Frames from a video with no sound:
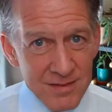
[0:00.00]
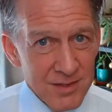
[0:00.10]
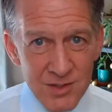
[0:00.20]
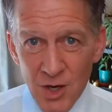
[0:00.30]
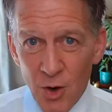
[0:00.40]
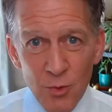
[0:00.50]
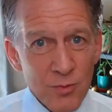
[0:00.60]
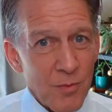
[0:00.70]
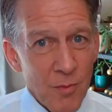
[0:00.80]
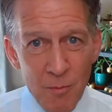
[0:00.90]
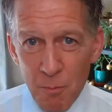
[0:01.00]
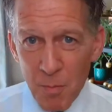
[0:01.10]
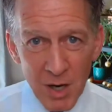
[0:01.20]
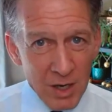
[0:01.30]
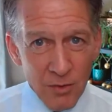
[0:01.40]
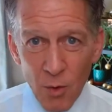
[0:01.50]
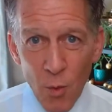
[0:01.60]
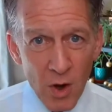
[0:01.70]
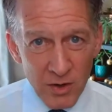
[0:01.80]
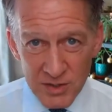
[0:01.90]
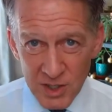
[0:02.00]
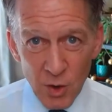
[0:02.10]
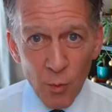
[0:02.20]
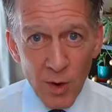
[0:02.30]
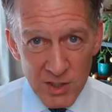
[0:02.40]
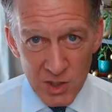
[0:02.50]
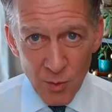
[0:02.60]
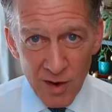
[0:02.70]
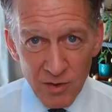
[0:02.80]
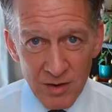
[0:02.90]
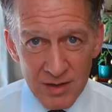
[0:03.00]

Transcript: Don't muddle the waters here whatsoever.